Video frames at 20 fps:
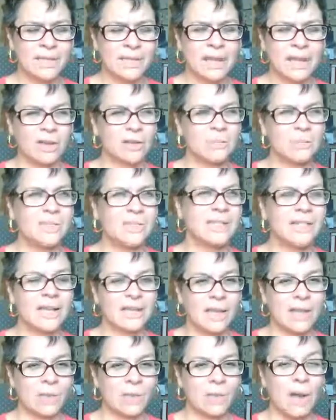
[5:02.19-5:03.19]
I could be saying
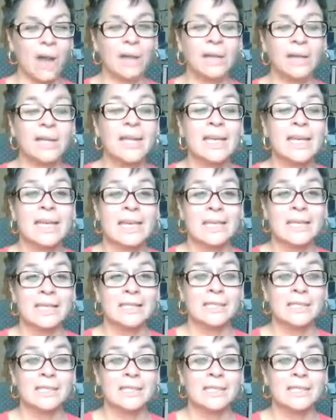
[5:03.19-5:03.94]
that wrong, is